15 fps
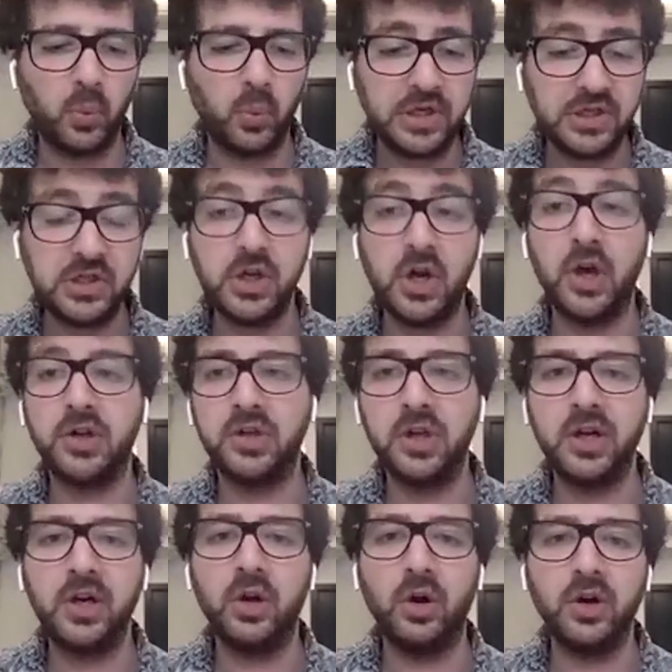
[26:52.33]
we
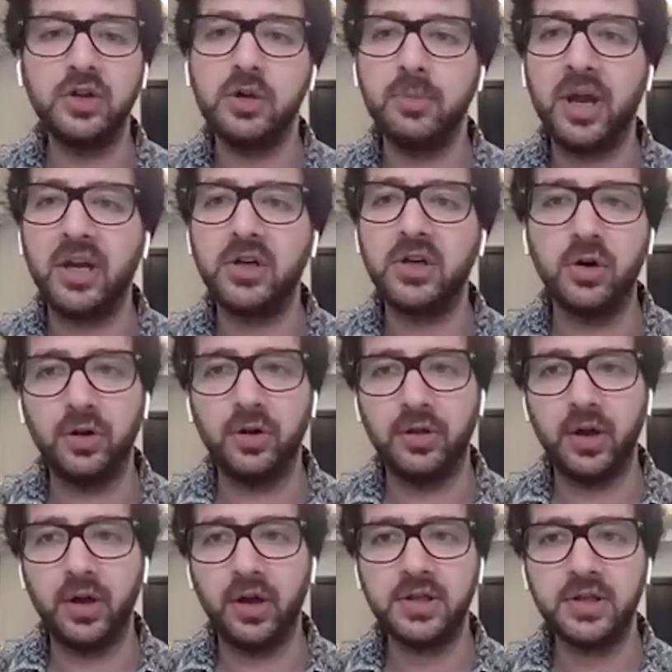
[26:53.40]
certainly look to make sure
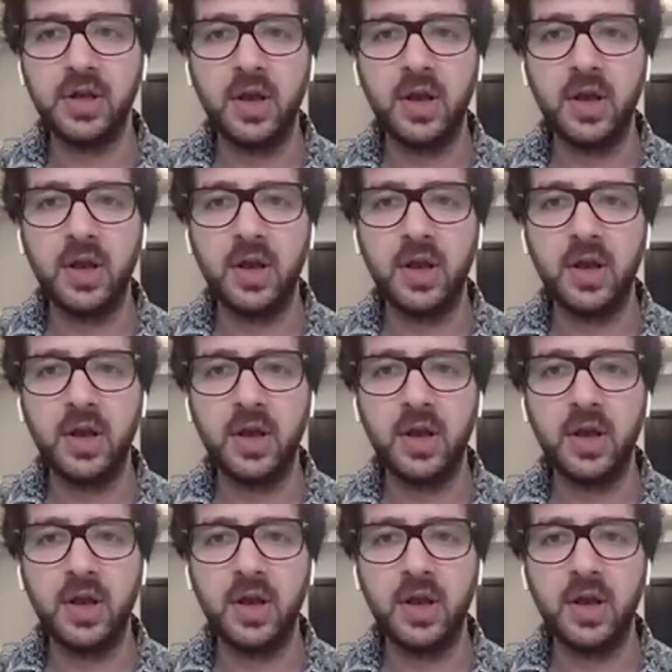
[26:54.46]
that